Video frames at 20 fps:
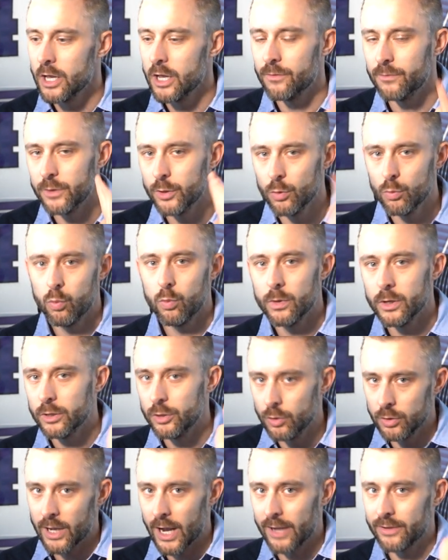If you
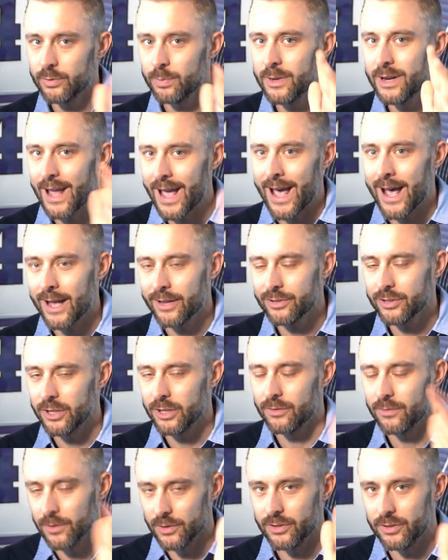guys have been
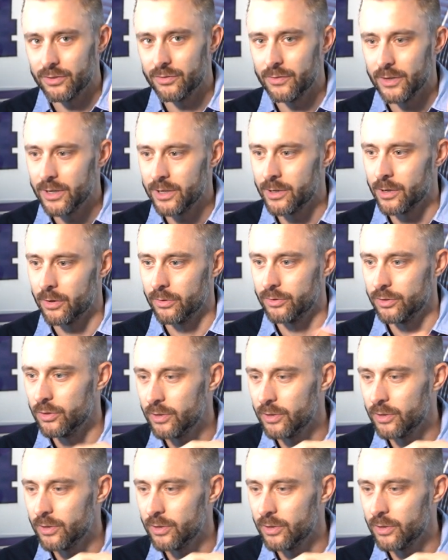asking for these videos,